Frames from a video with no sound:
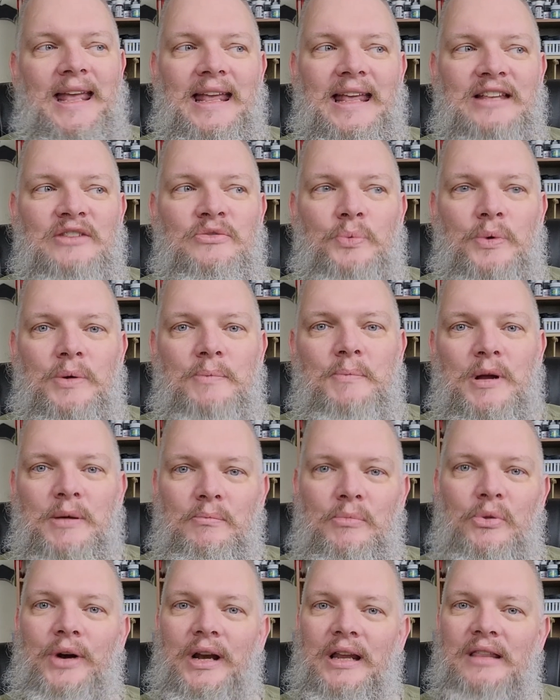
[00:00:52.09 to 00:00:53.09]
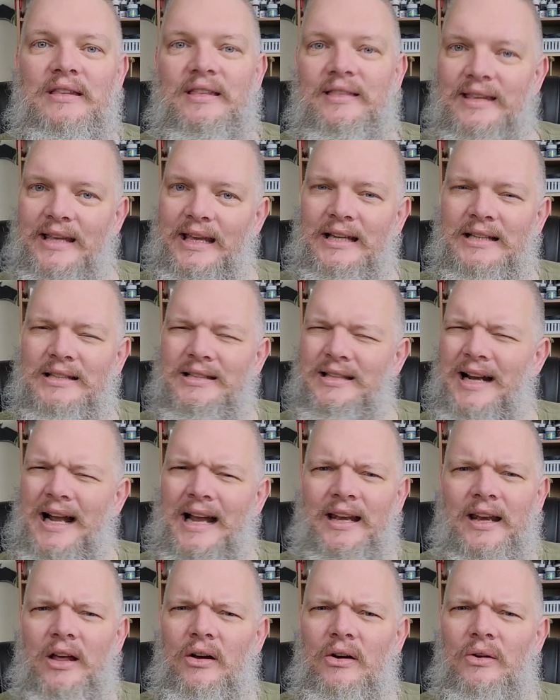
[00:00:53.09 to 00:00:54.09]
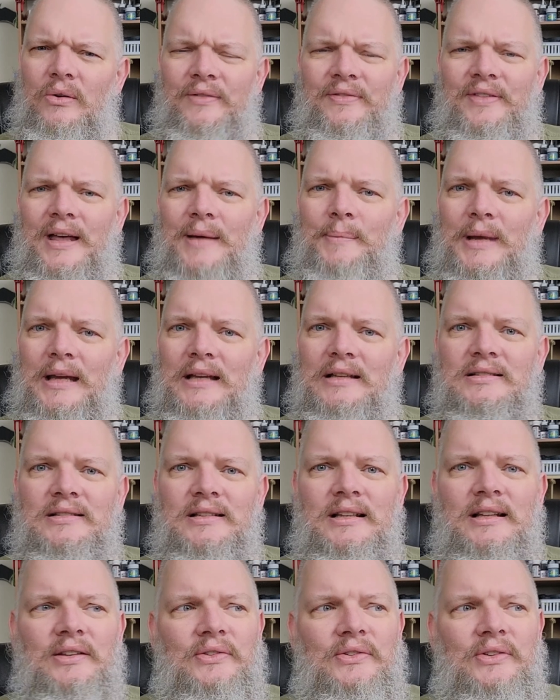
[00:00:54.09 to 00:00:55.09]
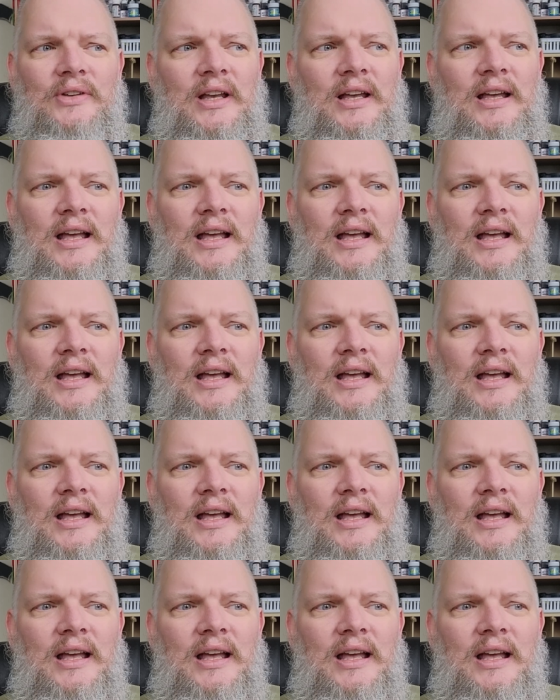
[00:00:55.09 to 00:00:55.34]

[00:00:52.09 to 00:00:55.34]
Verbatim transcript: is remembering the things that i know if that makes sense